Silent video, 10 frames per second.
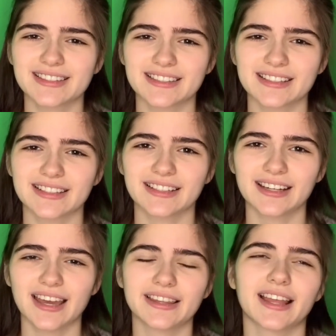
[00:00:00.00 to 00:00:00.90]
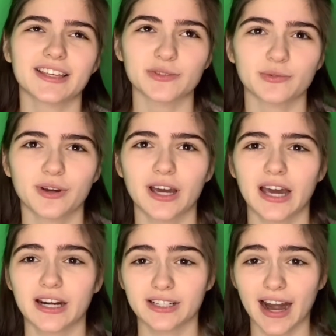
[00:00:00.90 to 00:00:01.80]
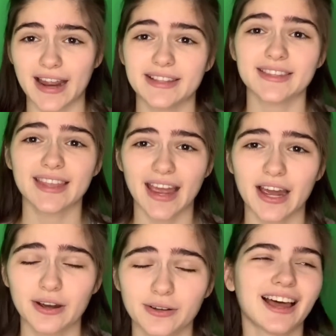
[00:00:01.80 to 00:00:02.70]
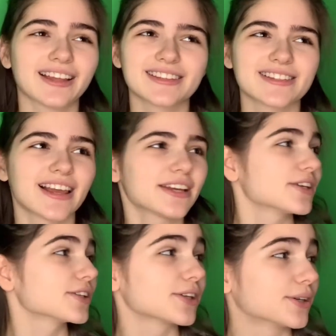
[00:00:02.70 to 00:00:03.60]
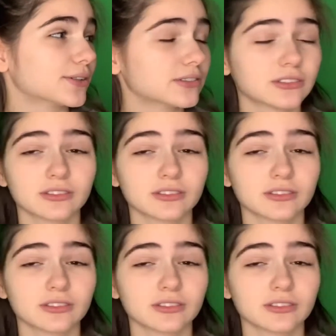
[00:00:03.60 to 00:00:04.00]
uh, and that's why right now honestly I don't know